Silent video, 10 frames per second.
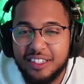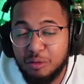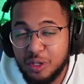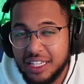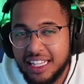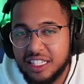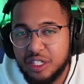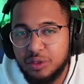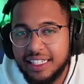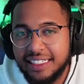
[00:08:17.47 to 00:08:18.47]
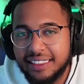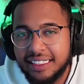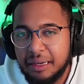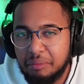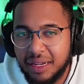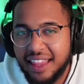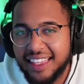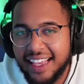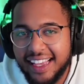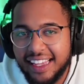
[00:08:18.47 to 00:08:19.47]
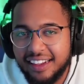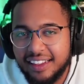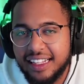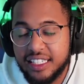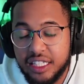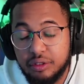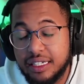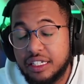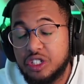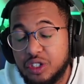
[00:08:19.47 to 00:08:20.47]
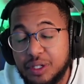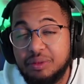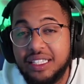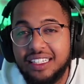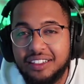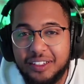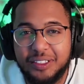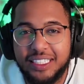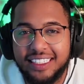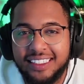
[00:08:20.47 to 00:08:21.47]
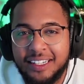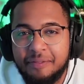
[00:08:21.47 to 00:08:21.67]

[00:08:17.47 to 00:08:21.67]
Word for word: Some will say it's too late, but I think, again, it's still extremely early.